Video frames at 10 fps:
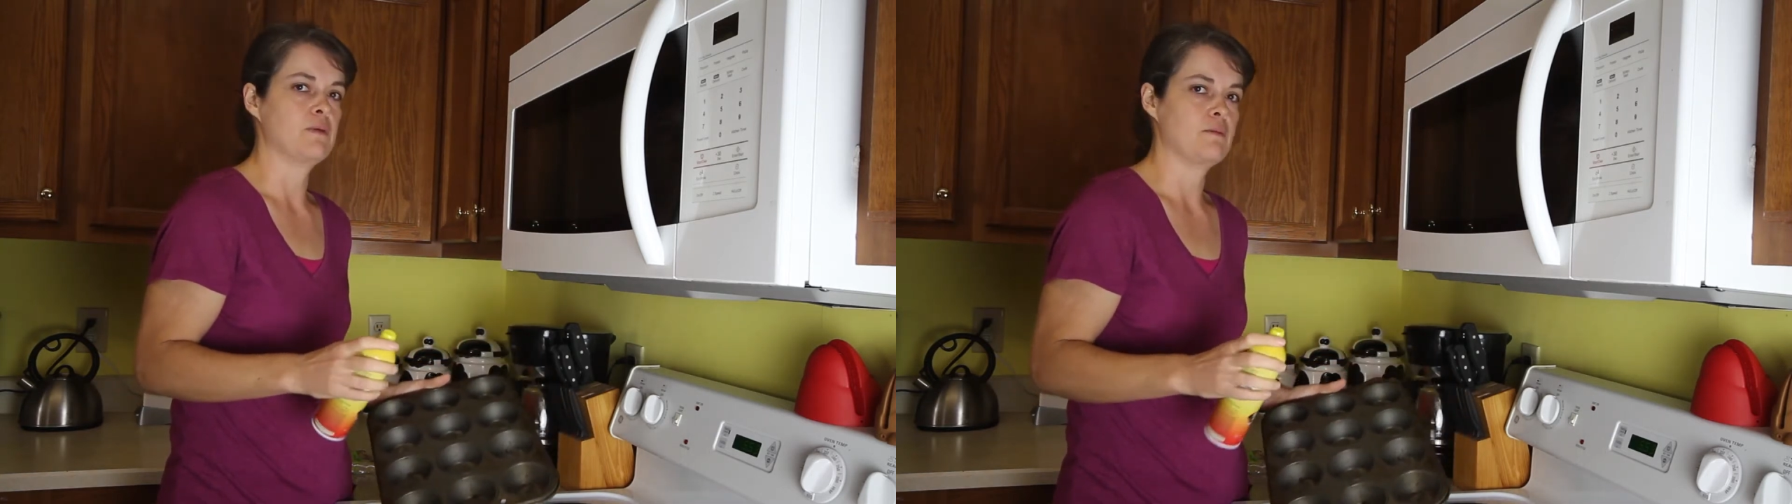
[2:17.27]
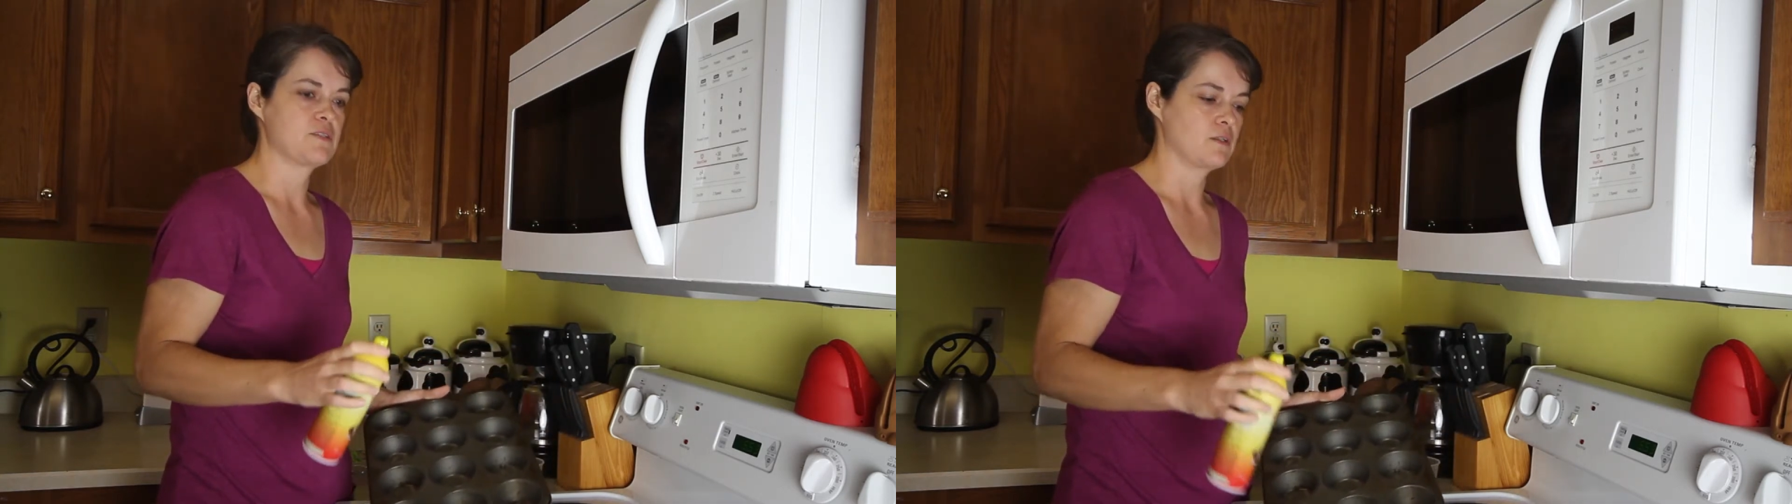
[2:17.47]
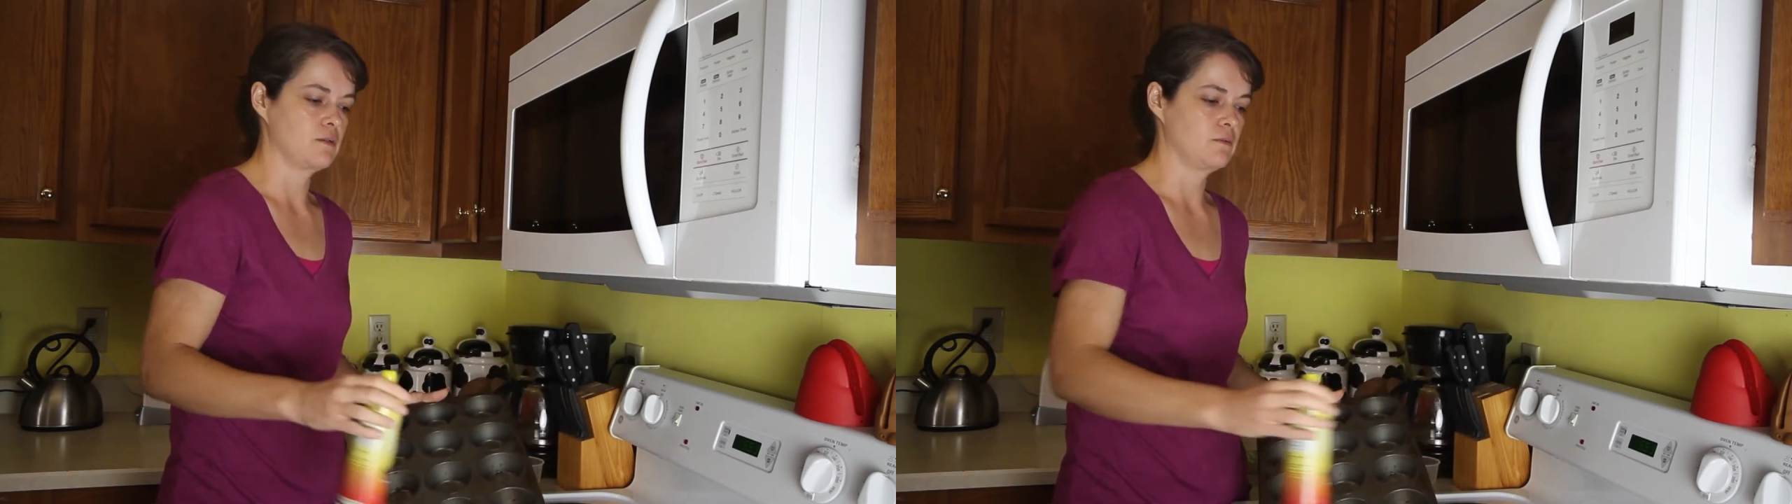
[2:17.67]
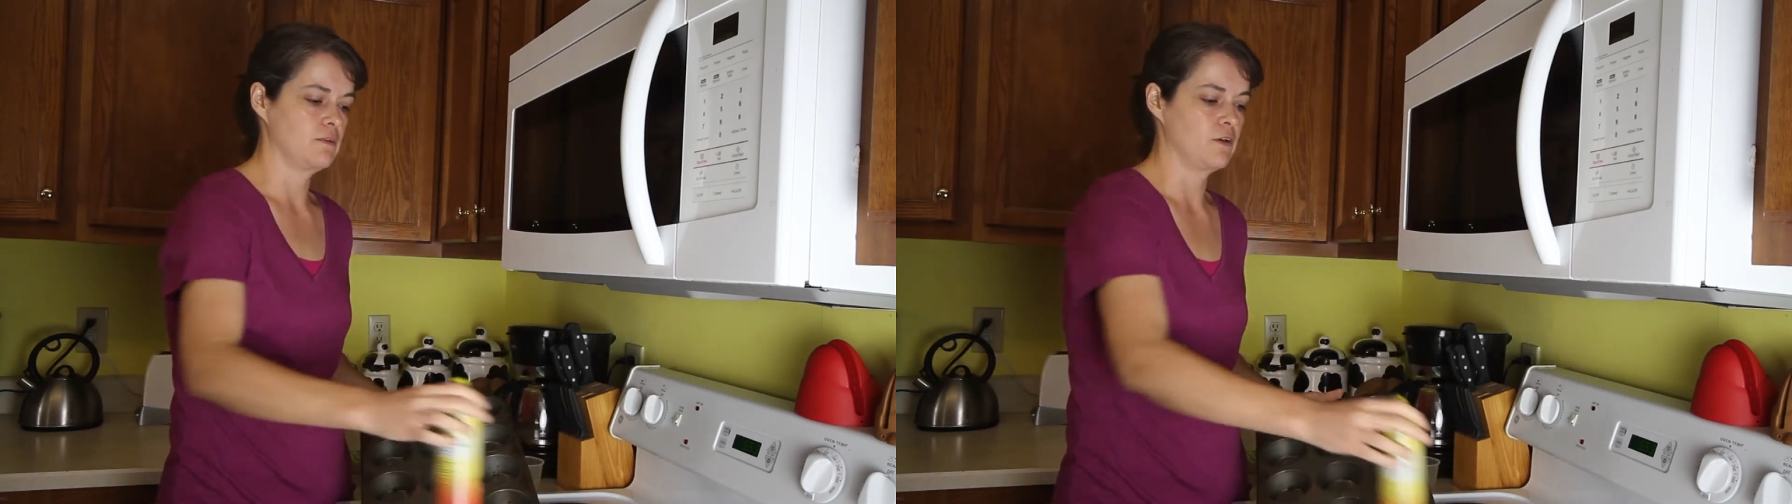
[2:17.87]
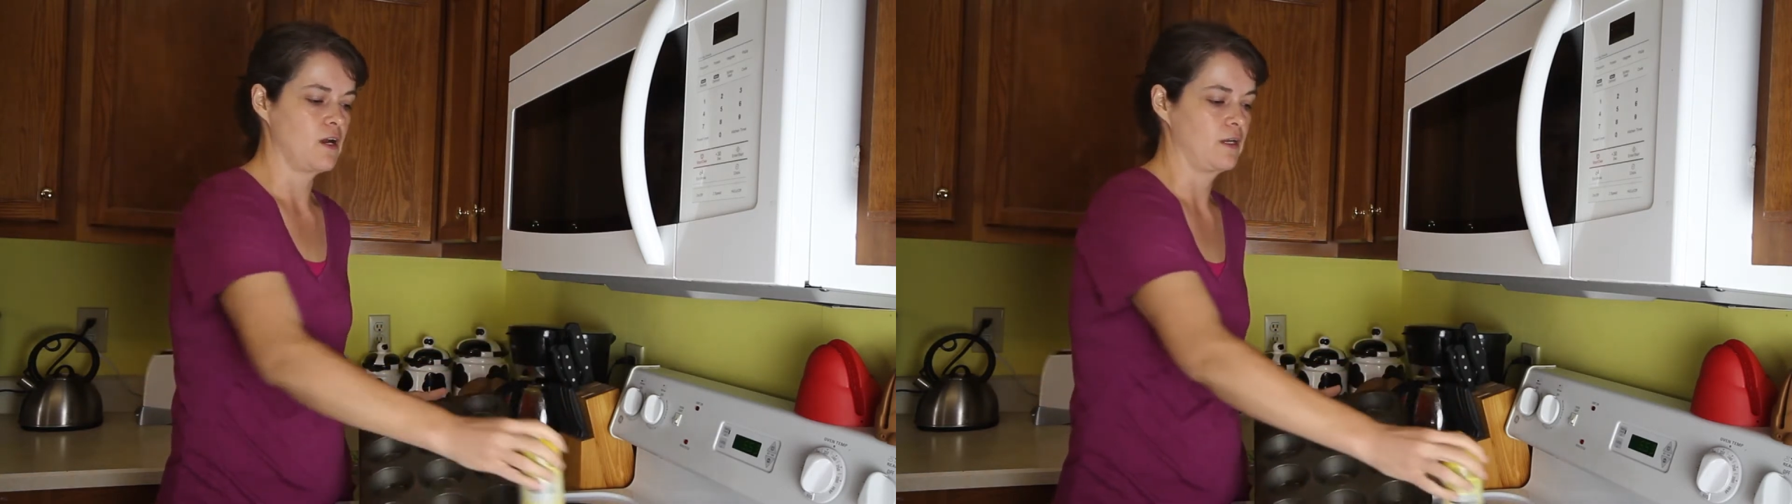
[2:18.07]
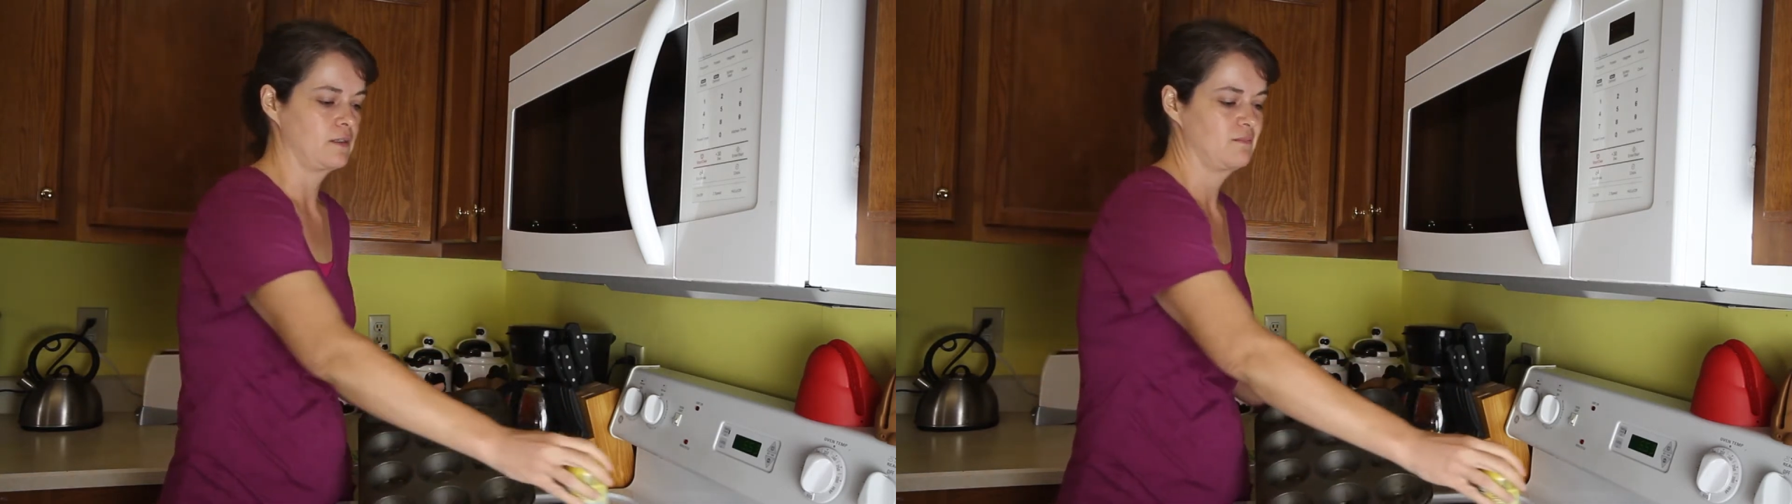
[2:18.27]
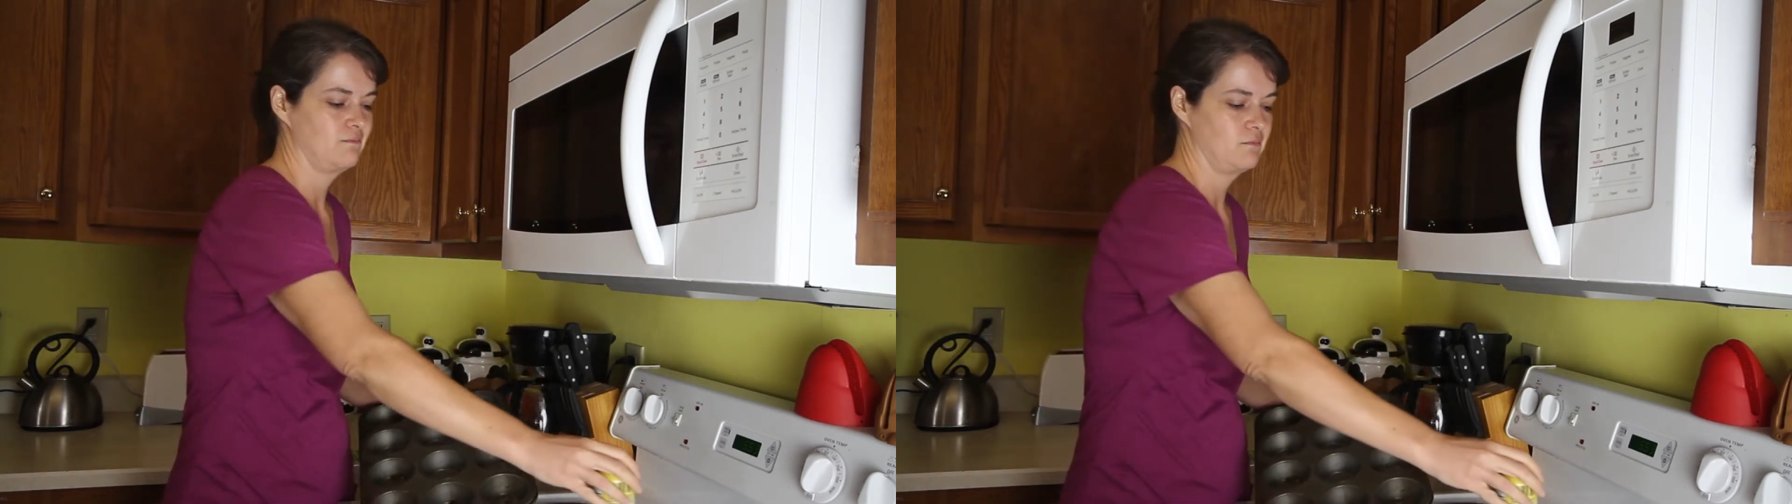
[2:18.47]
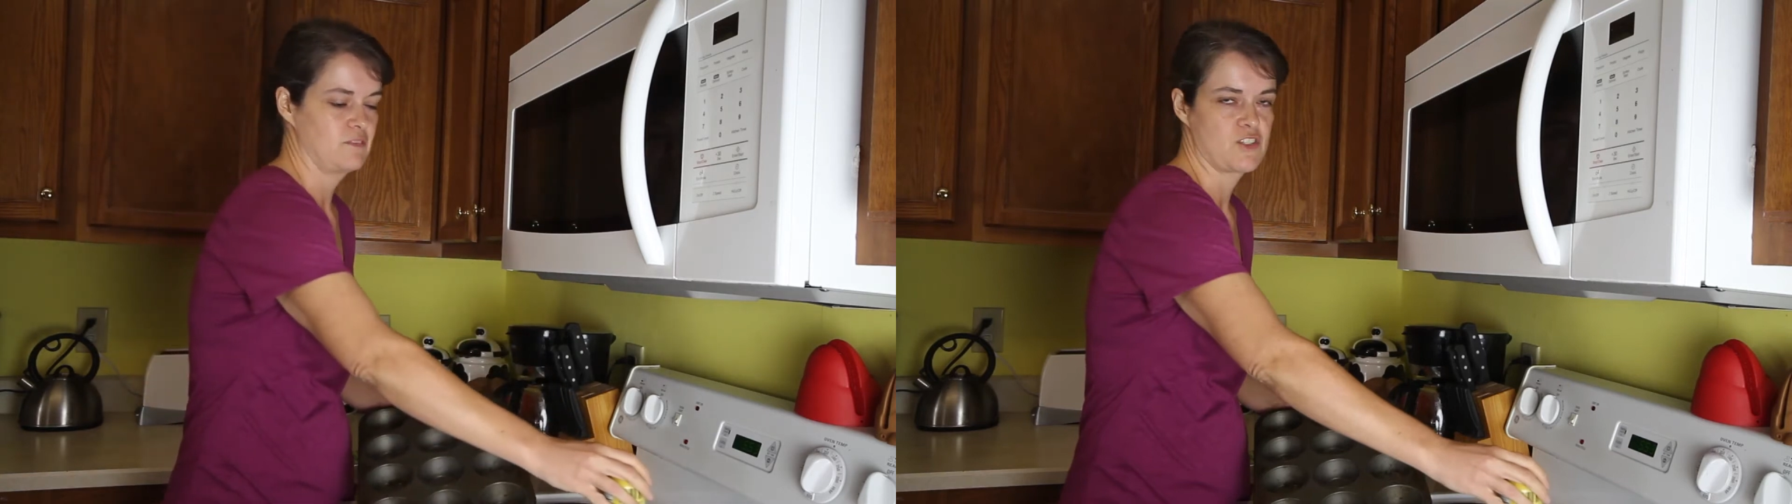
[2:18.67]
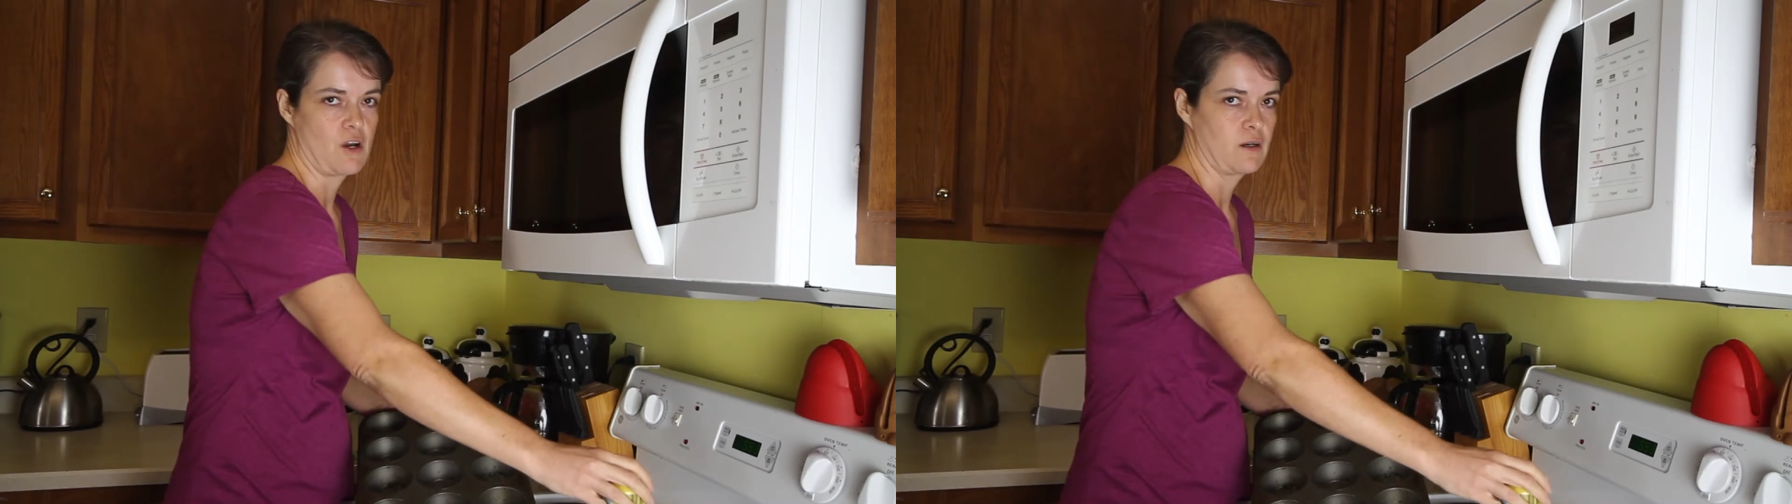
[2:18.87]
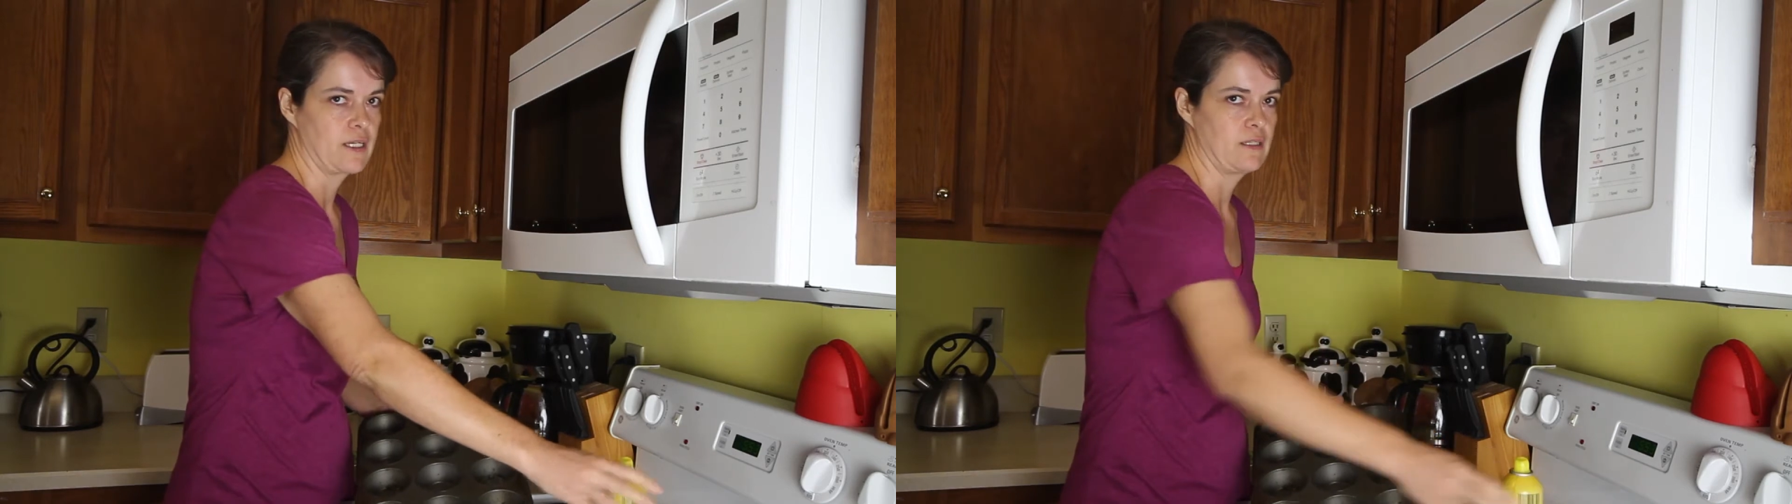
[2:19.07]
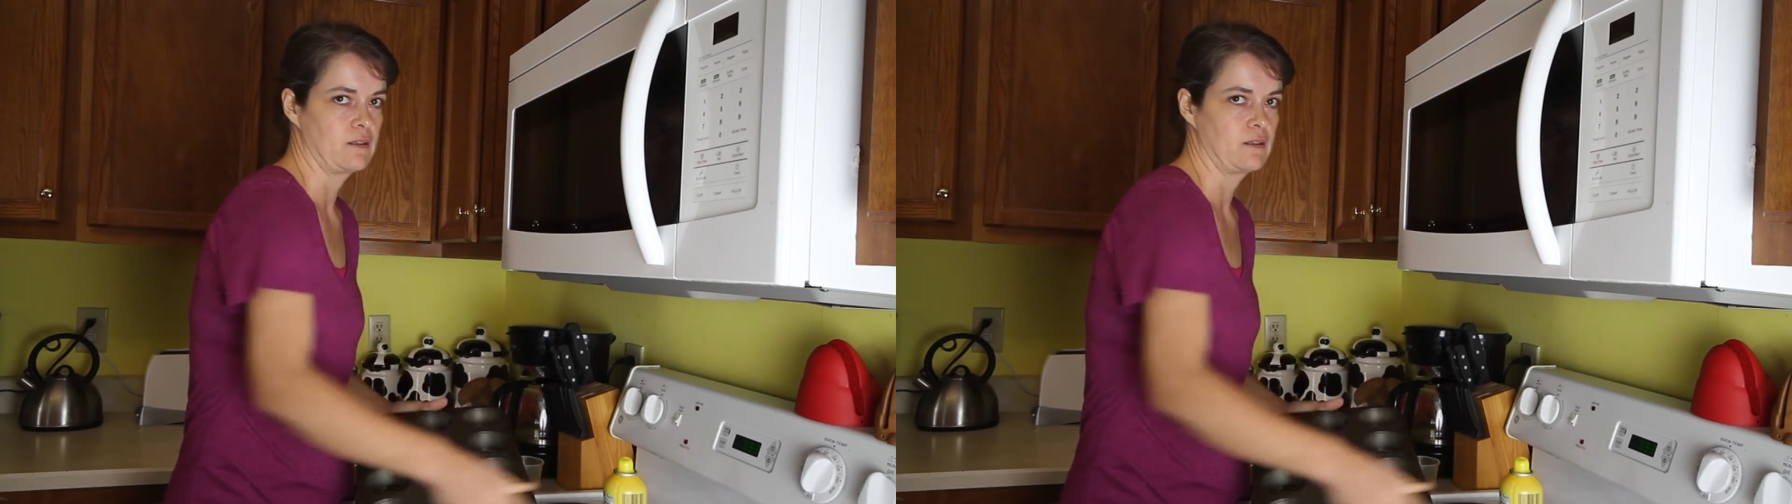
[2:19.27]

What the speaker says: up so that they're not soggy.